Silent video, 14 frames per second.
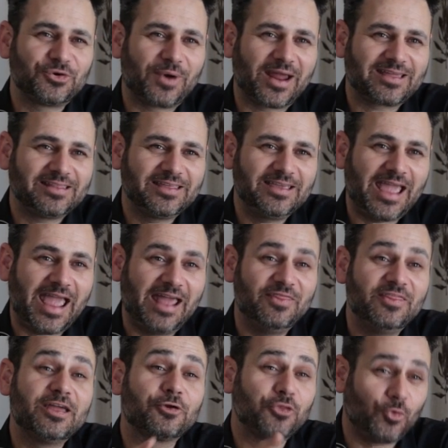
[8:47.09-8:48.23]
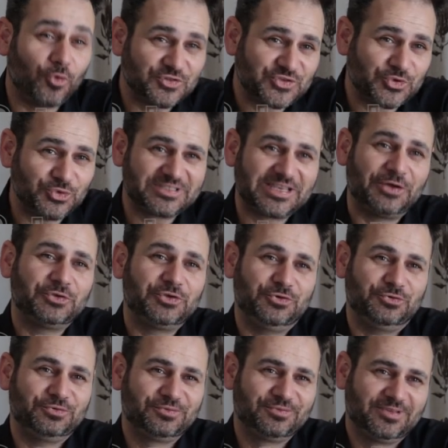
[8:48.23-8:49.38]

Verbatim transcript: directly, and they're the ones who will tell you